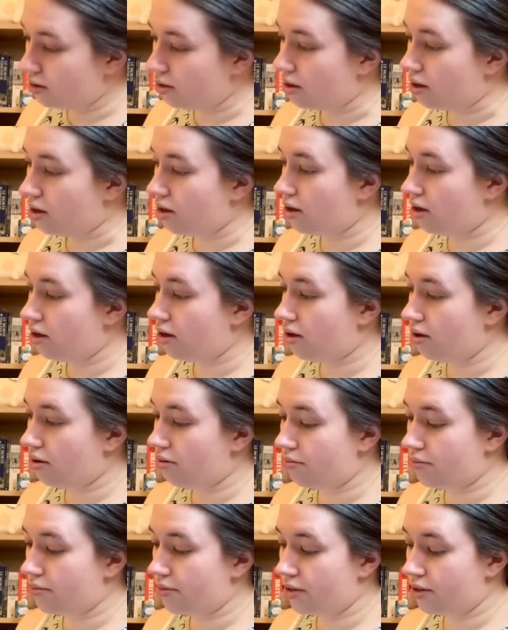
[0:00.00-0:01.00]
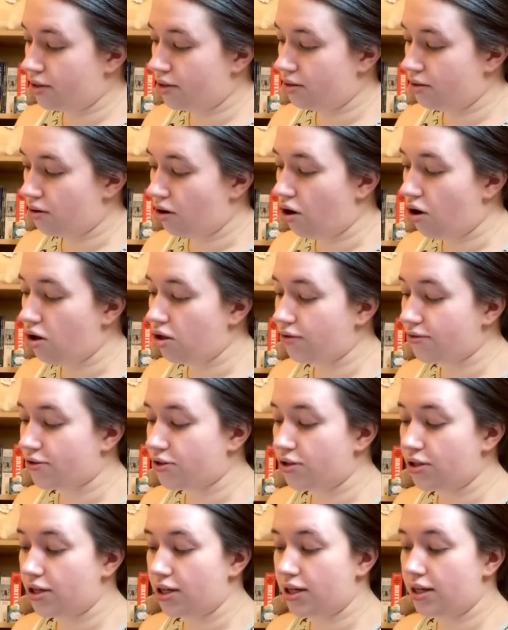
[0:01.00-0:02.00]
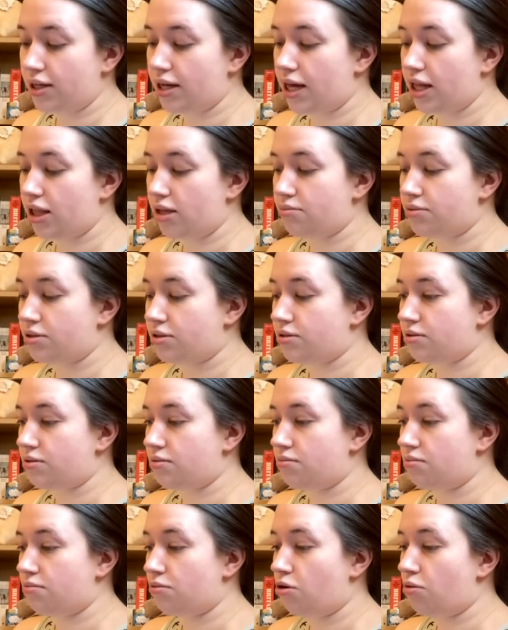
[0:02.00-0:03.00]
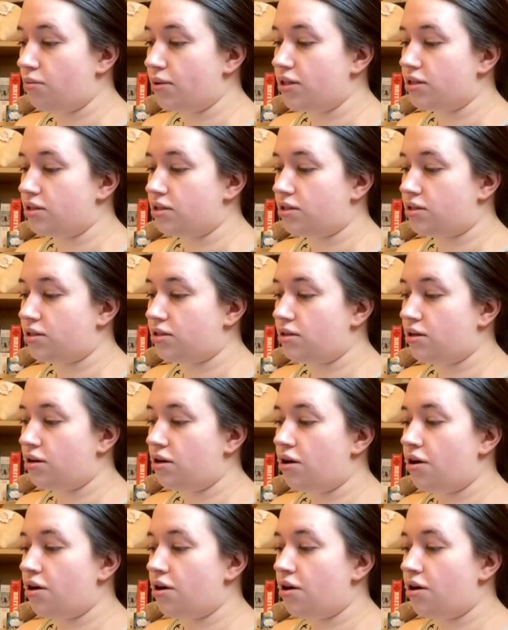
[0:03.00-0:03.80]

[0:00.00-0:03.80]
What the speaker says: All of Cornelia and Caleb's moments.